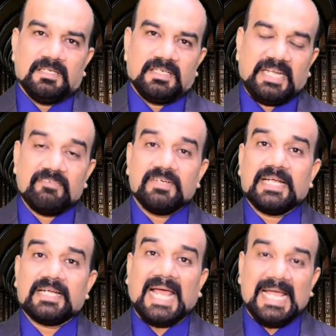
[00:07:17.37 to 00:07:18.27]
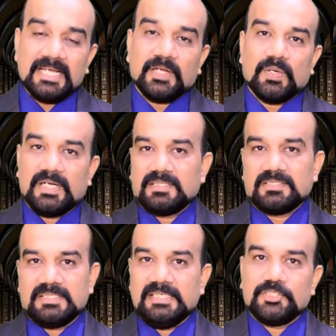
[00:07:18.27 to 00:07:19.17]
Never get angry on any
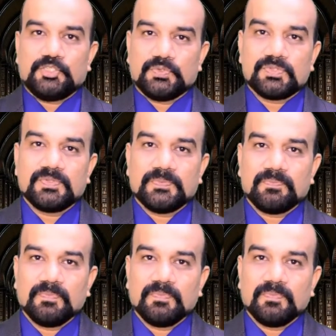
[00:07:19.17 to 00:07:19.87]
silly issues.